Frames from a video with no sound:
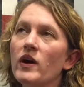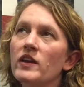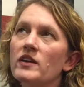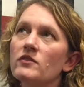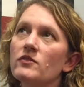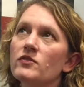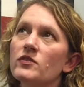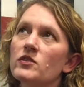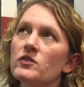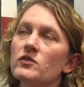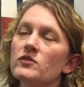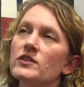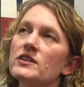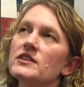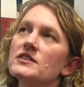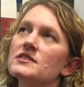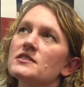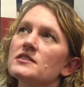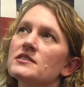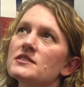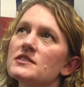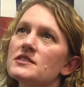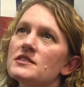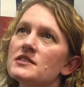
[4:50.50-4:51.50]
one of the
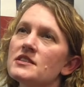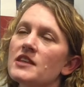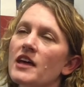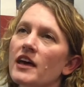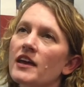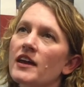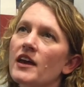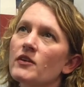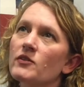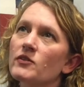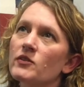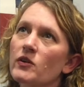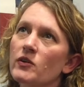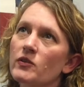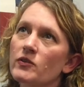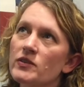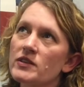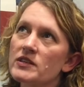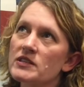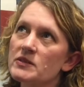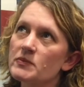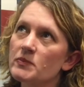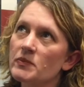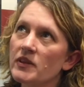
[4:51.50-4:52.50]
reasons that I wrote
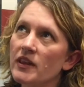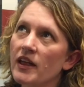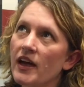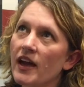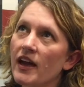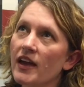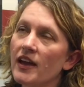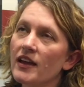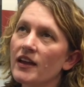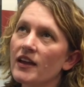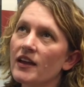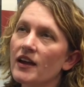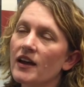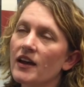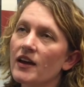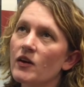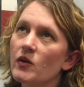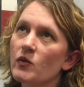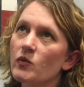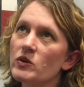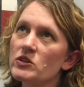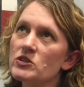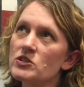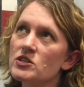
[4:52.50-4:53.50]
this play,
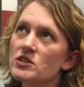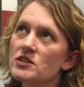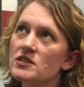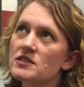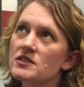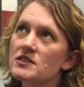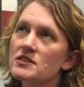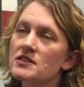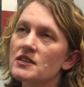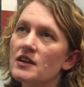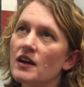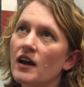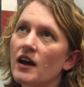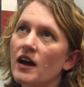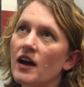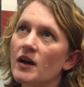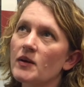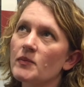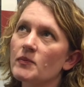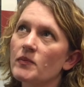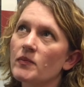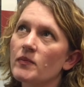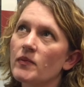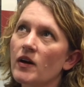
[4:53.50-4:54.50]
which is
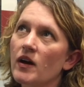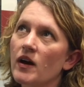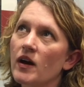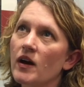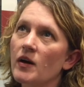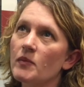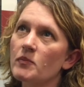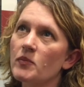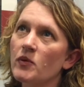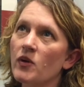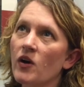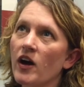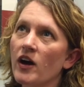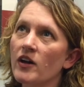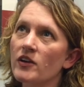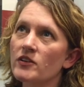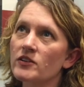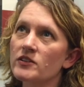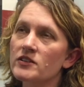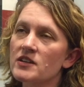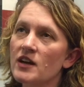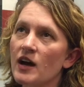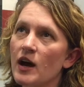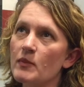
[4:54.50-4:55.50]
um, a
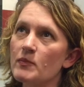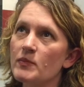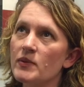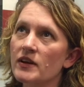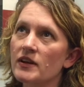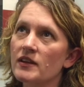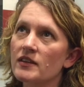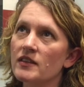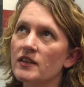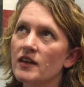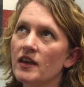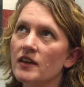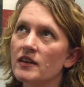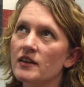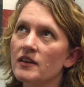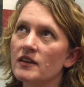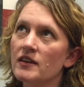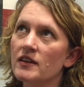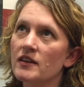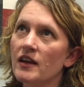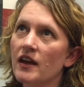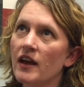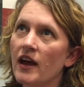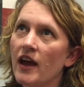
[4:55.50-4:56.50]
broader topic than
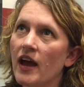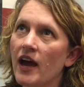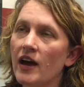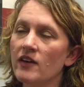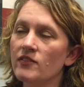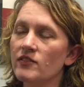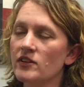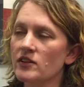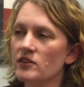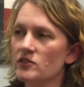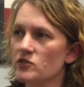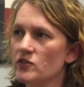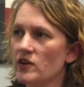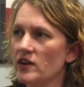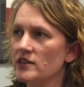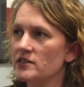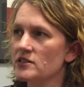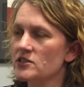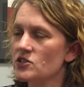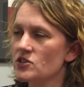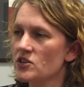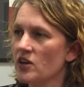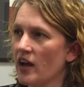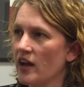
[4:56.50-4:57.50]
having a
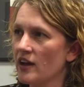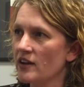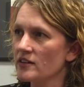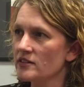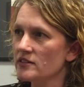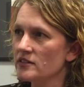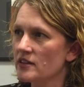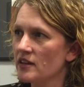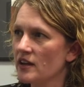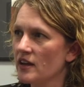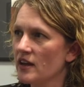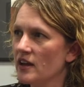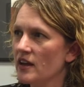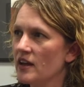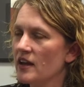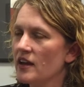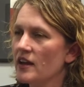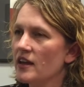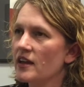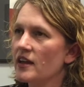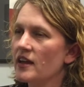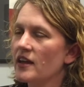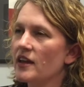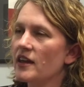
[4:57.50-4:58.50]
trans child,
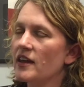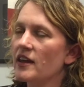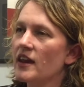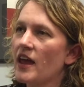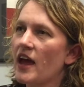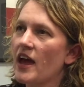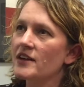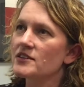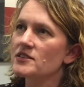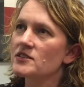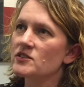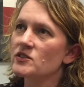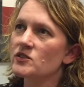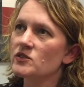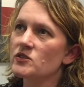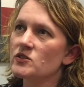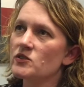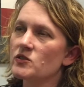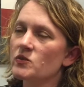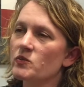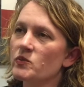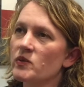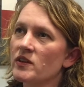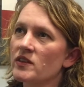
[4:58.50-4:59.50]
has to
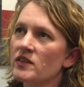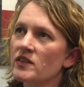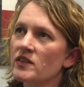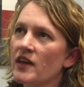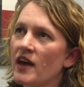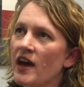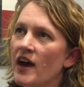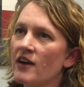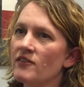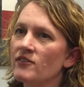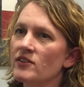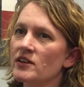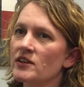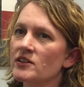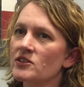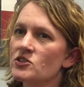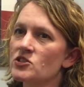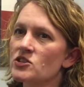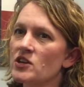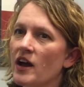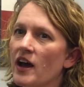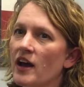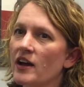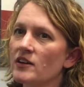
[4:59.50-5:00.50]
do with having a
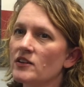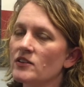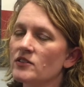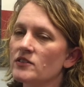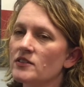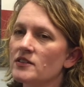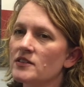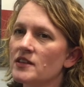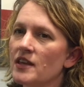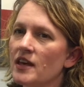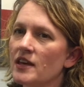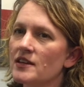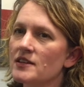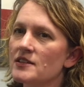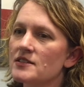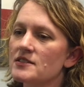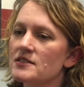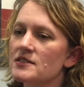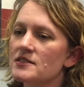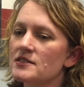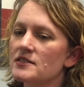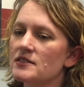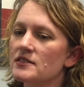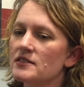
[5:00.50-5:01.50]
child that
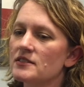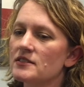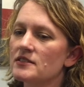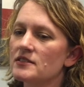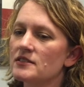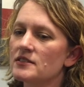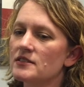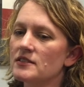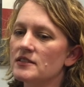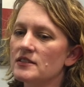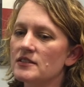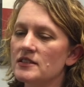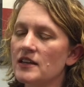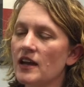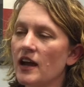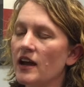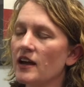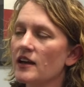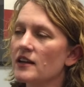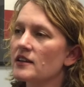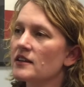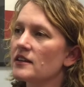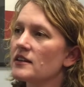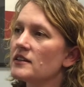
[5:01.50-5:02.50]
is
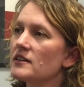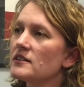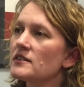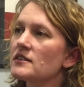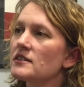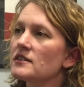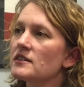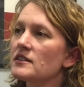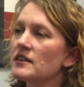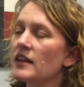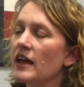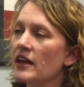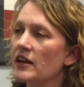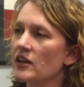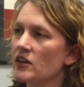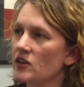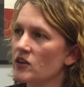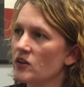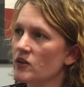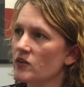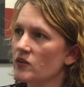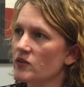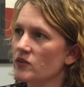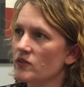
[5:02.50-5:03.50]
not like
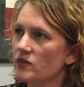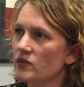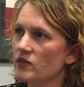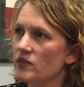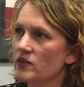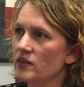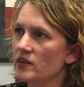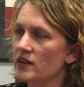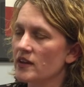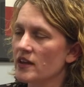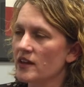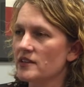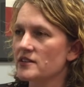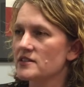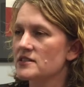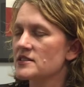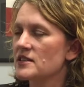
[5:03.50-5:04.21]
you in